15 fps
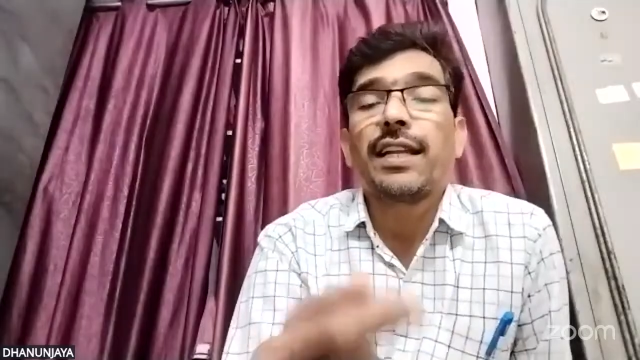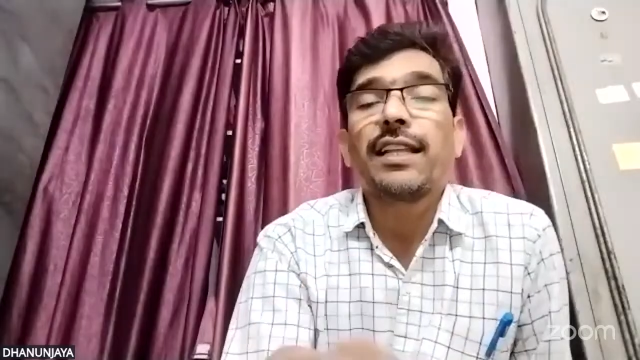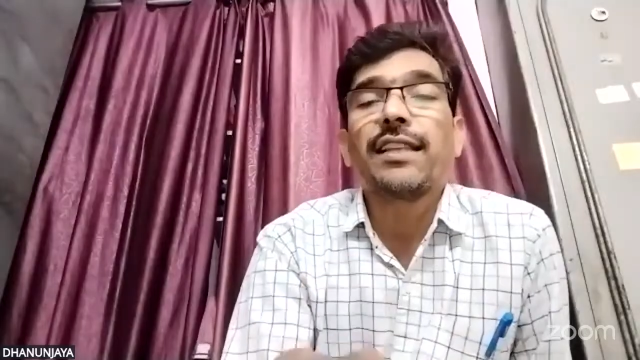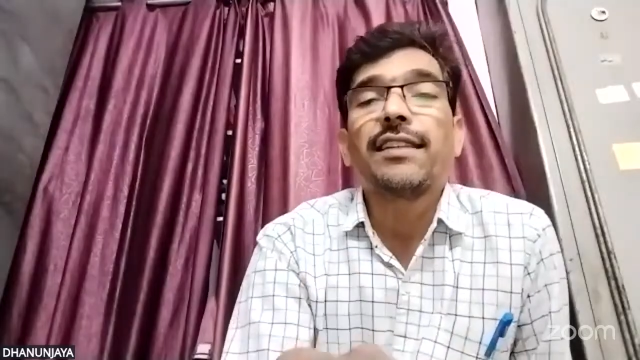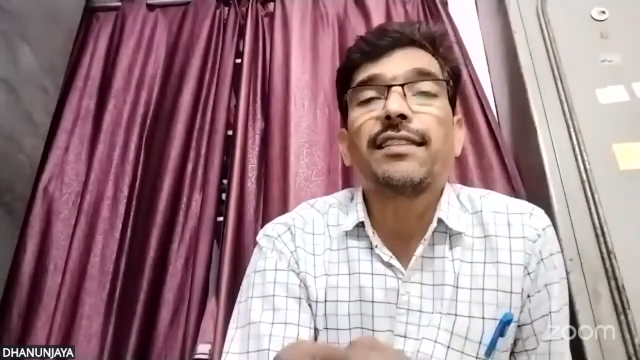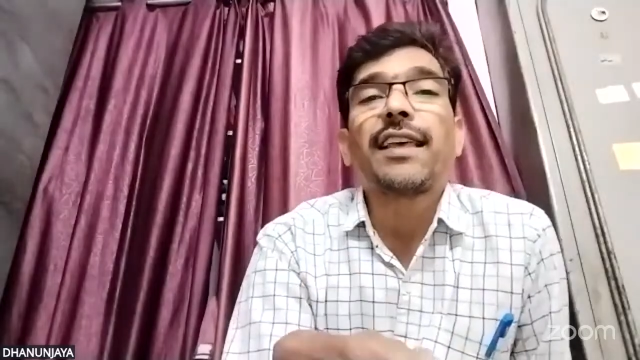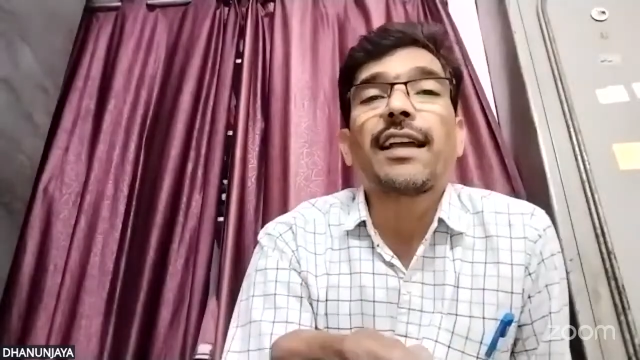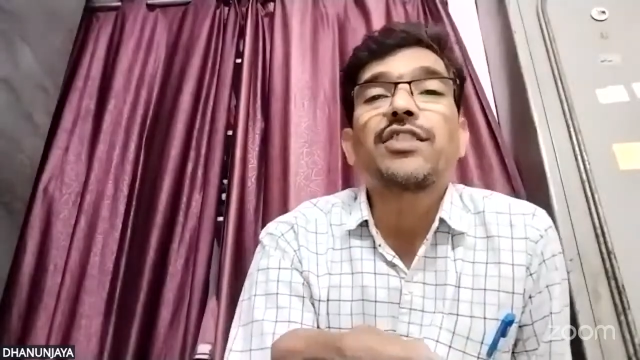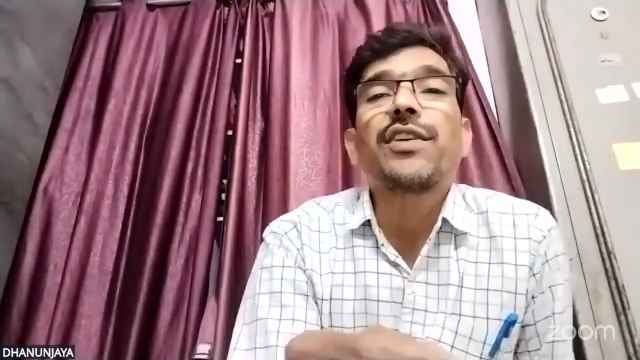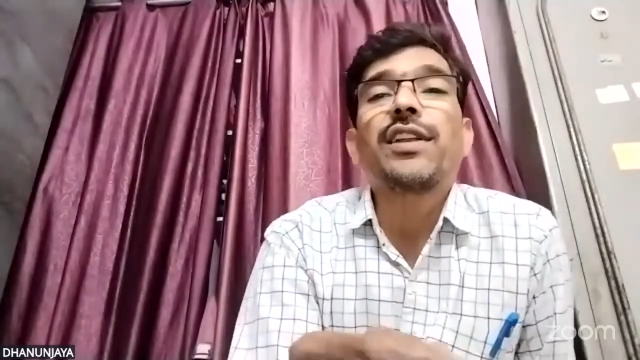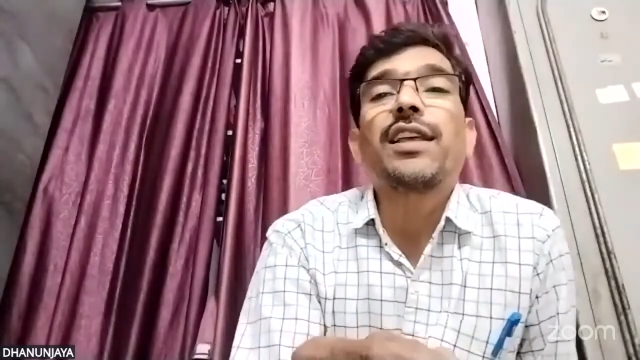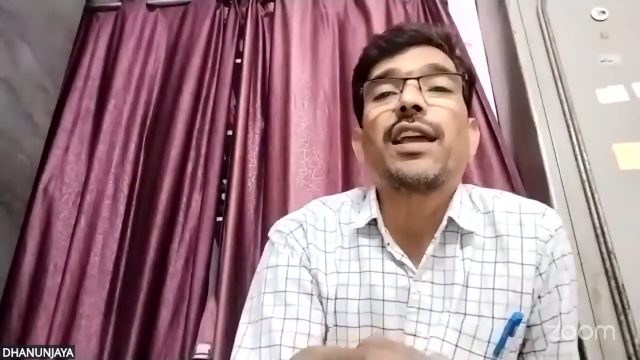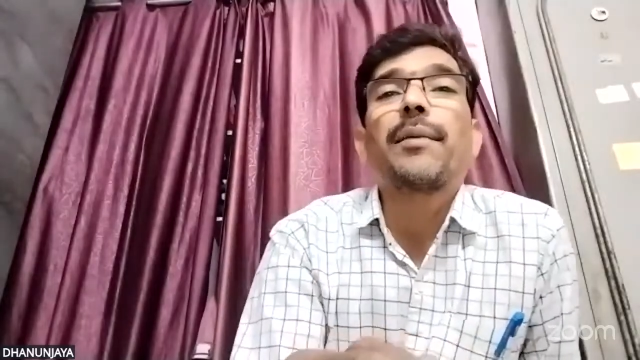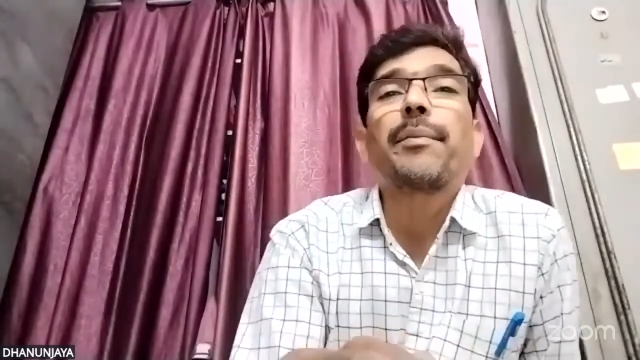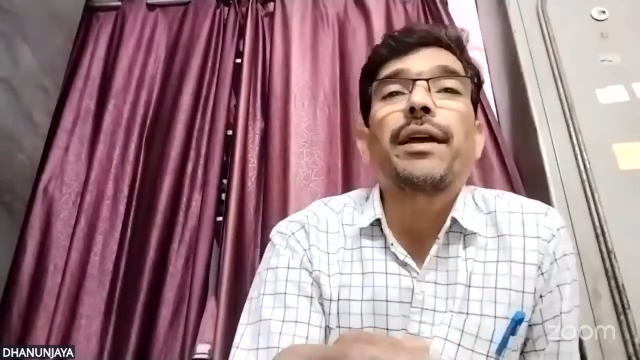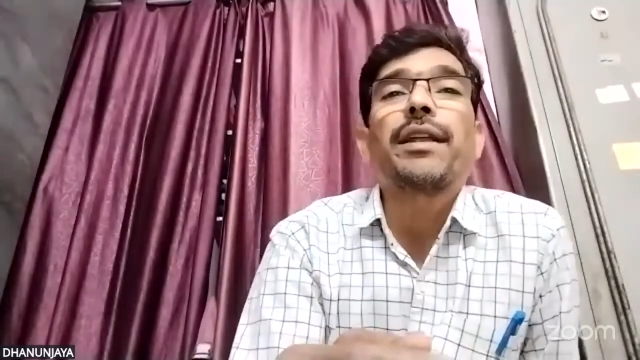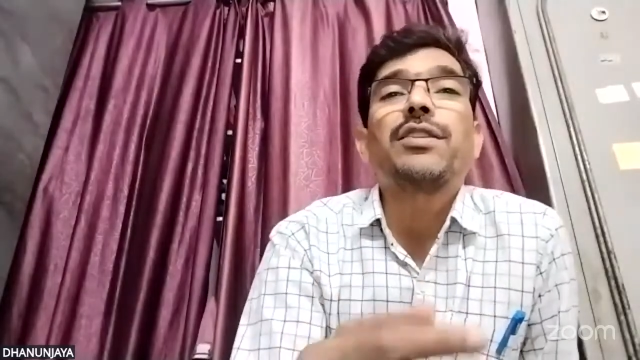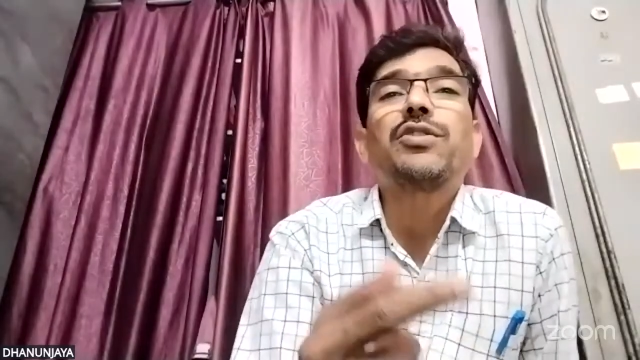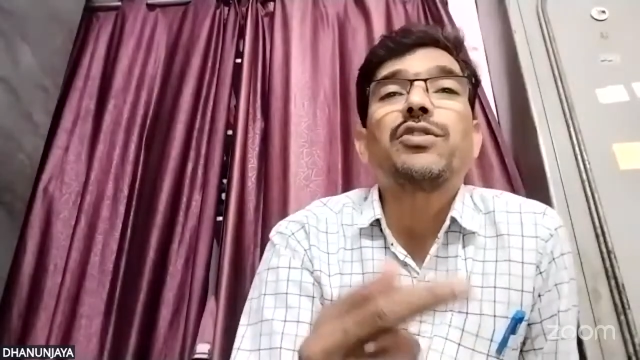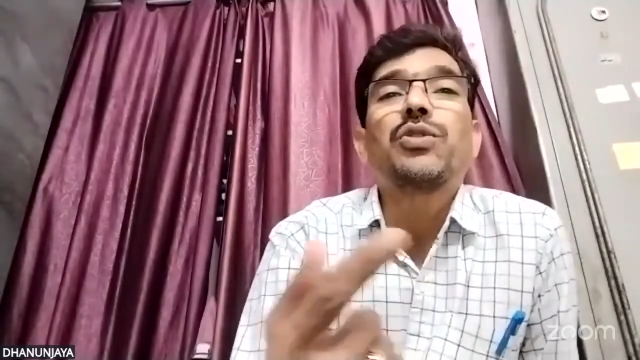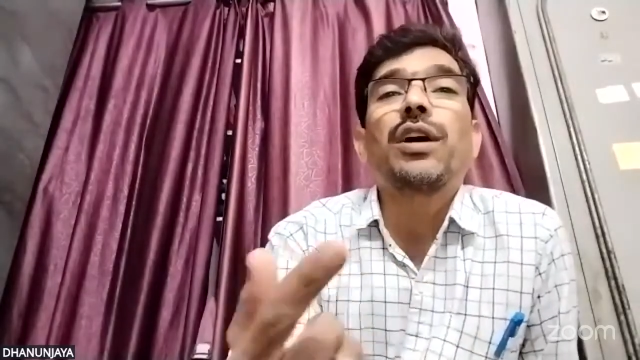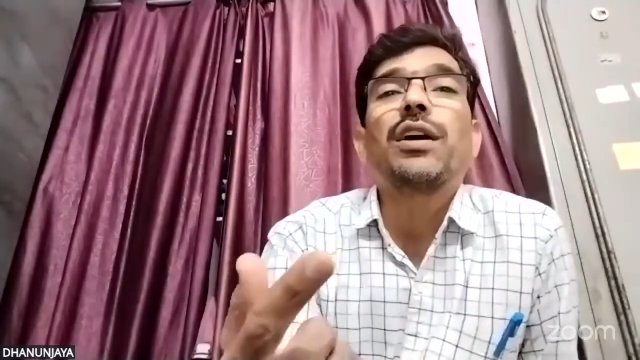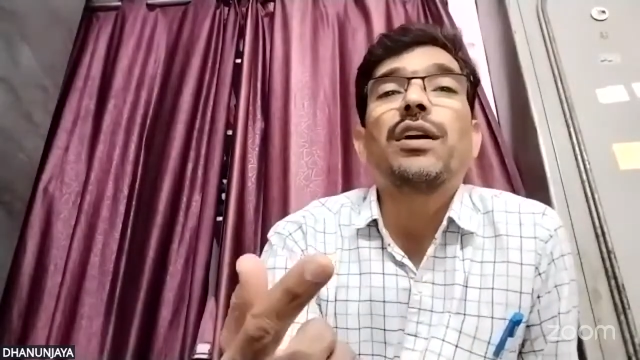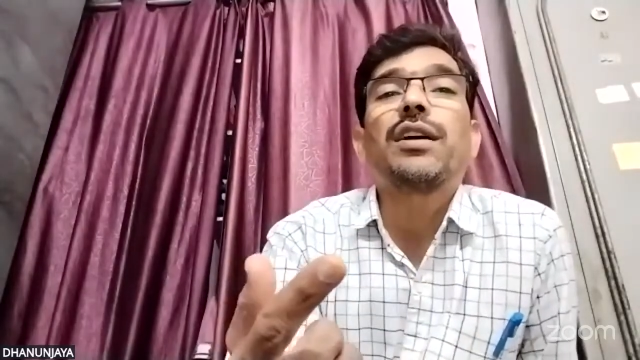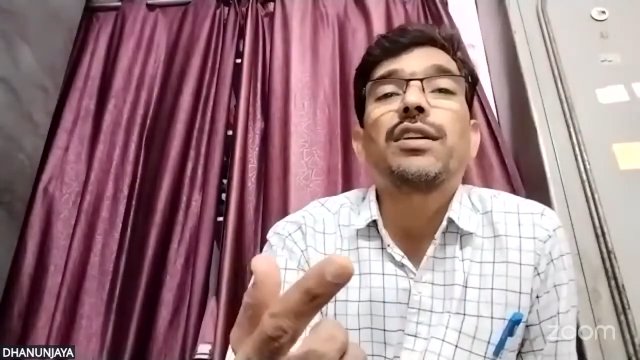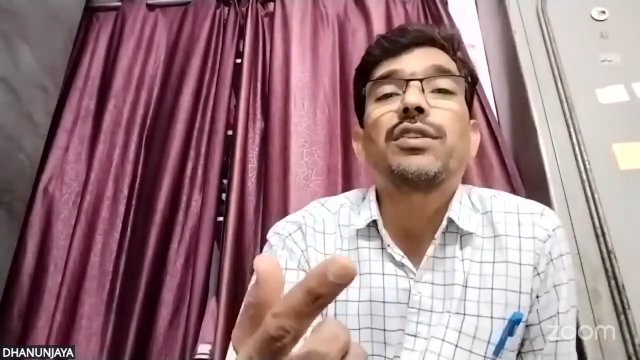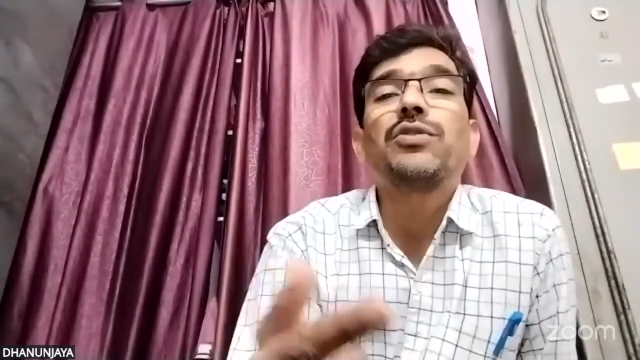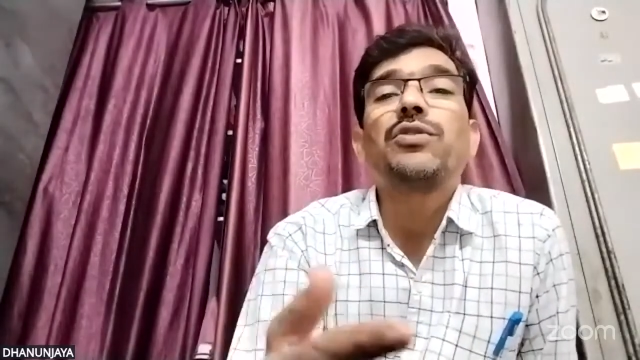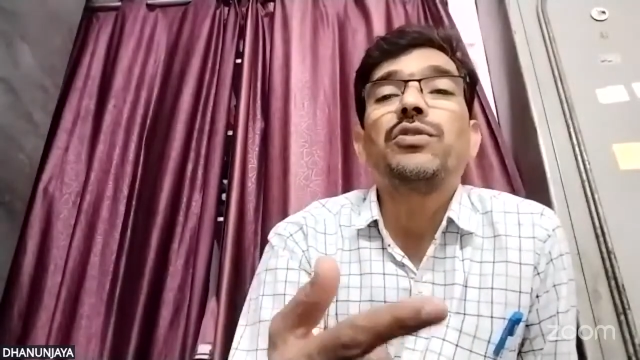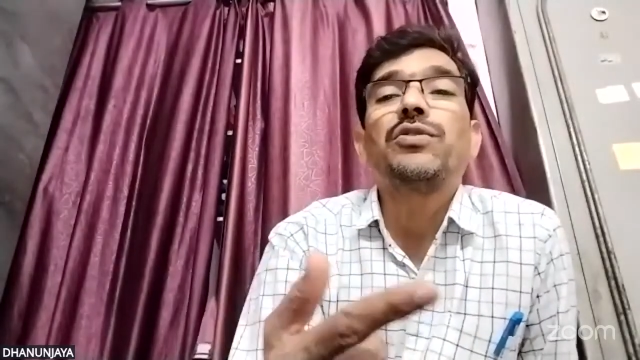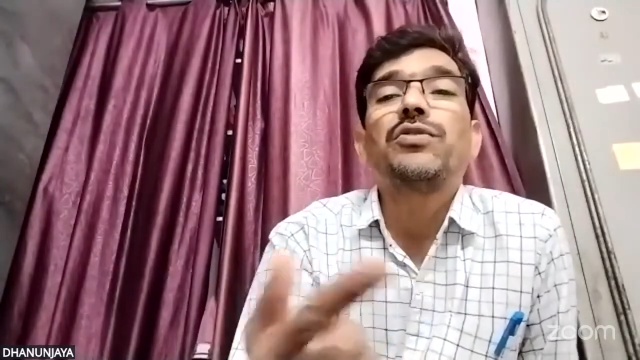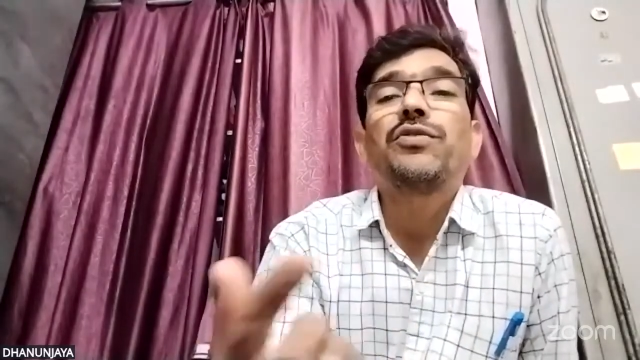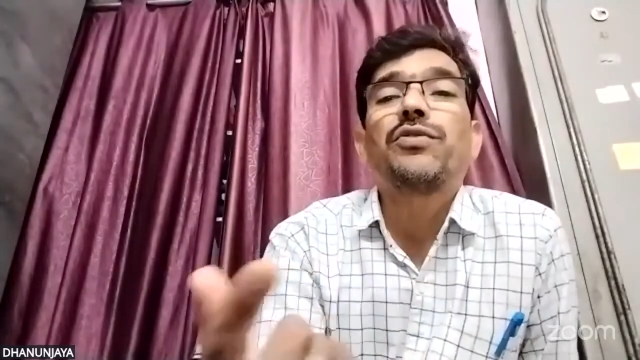is actually happened to the to